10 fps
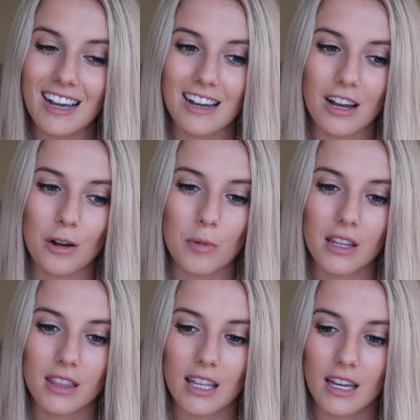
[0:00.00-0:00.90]

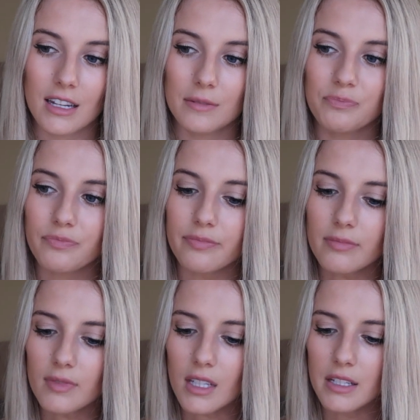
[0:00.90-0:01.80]
And then,
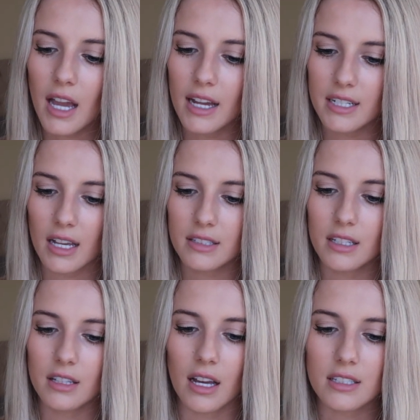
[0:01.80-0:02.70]
yeah,
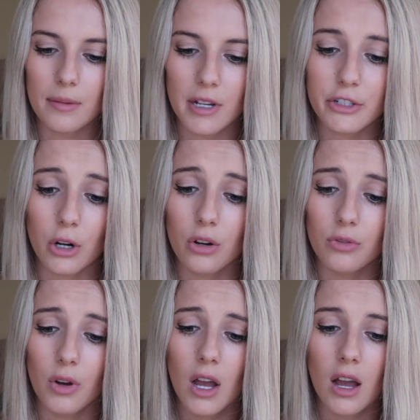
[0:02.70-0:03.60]
the last time I
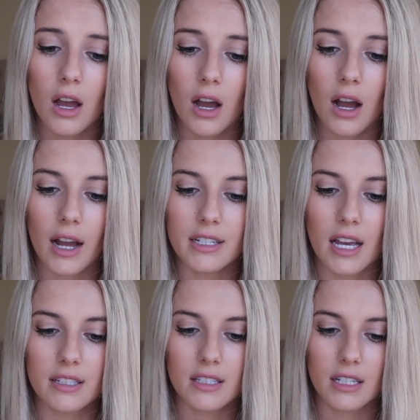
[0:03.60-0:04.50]
drove, I
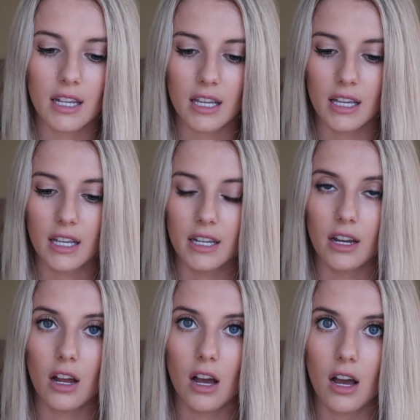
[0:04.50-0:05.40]
tested in
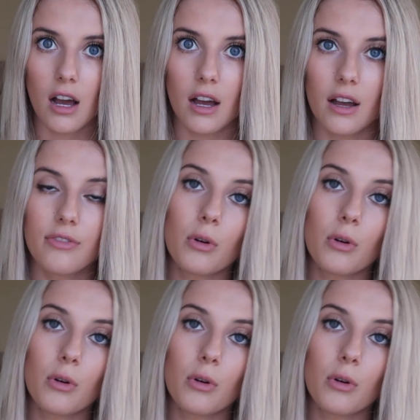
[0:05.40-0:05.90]
a